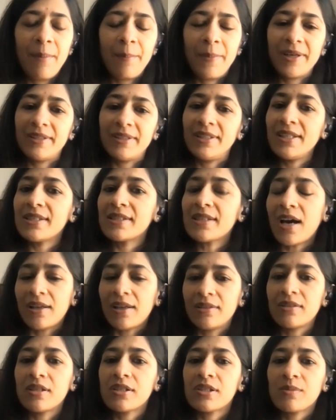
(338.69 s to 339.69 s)
But these
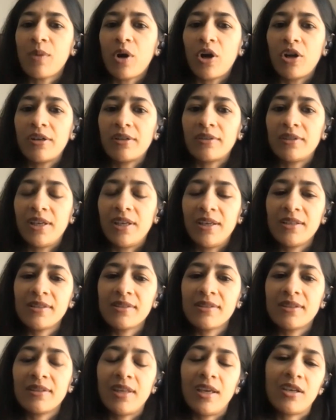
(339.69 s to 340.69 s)
other smaller
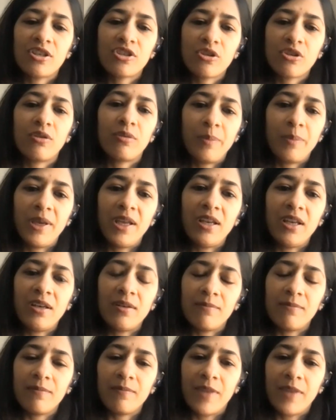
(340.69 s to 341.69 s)
things, they should
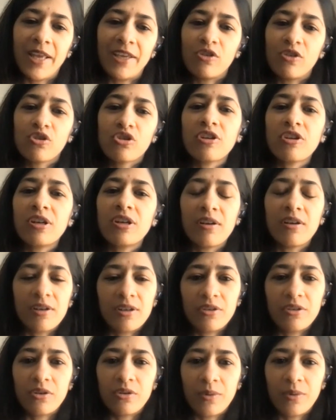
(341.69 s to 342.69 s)
be like, you should
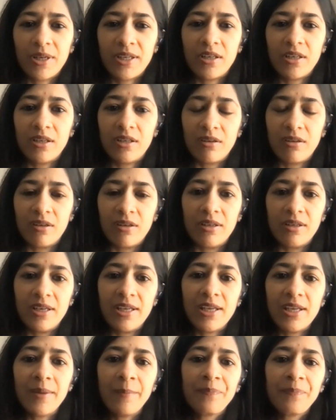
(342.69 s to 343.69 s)
learn to do it
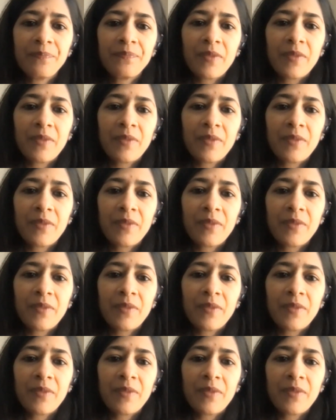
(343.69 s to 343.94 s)
internally,